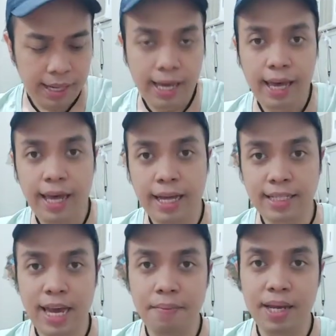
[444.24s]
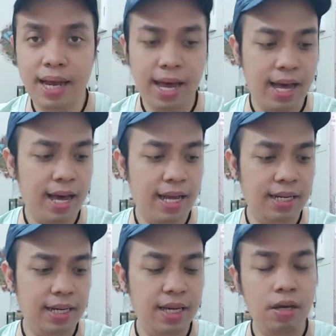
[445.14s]
And I'm gonna
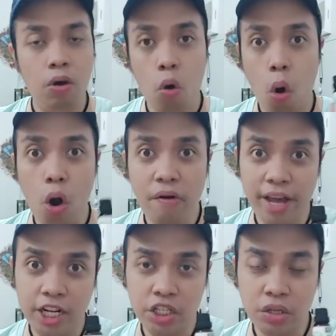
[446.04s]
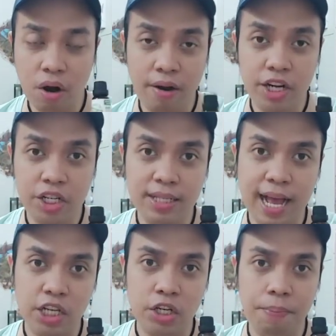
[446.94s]
add orange. Orange is
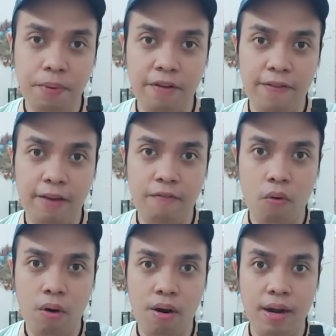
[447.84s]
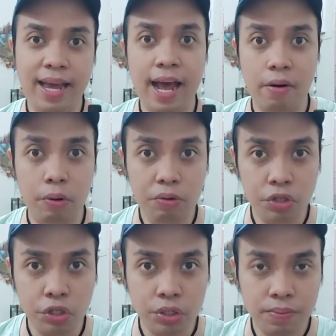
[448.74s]
actually perfect for
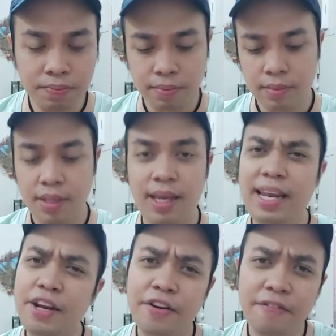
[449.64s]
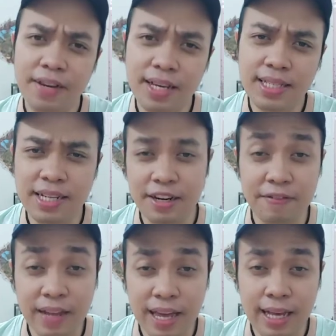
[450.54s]
cockroach and other fleas and other
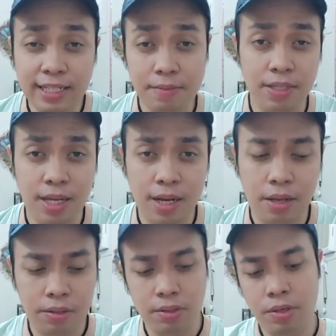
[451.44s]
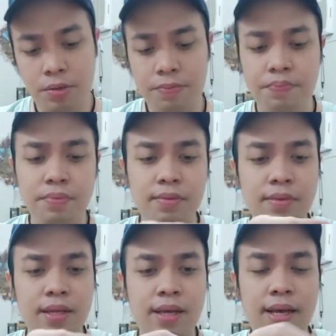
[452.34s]
flies and mosquitoes. So
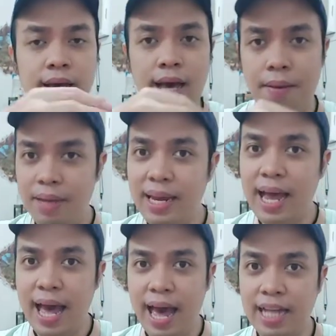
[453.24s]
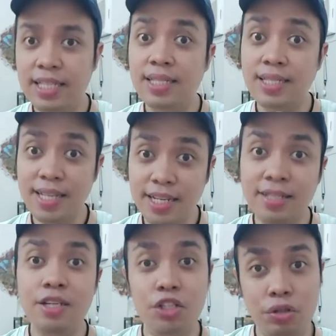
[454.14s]
I'm gonna add
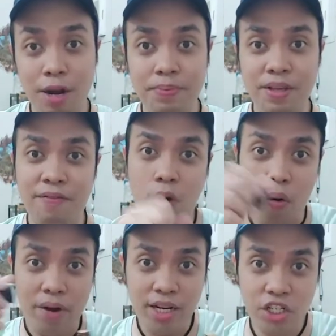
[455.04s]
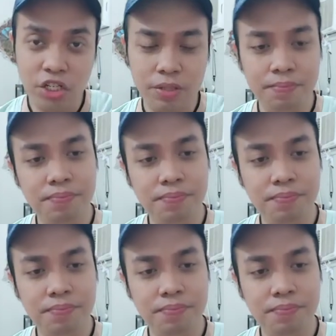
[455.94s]
6 drops of orange.